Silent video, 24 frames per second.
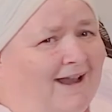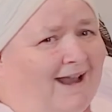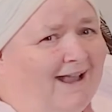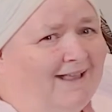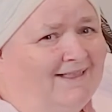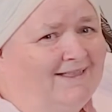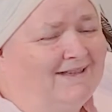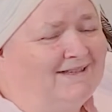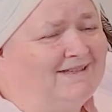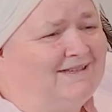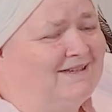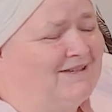
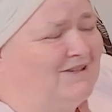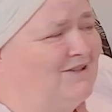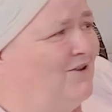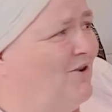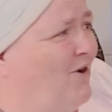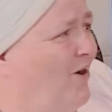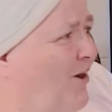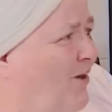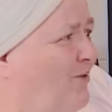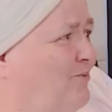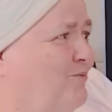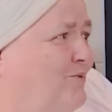And this is
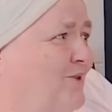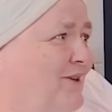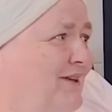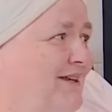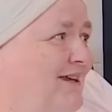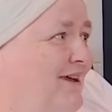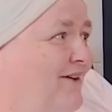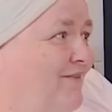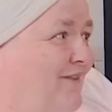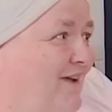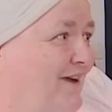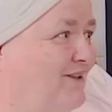not
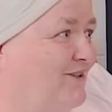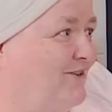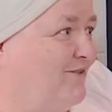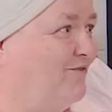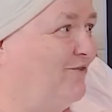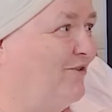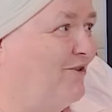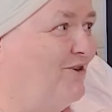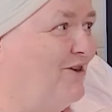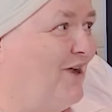really effective for a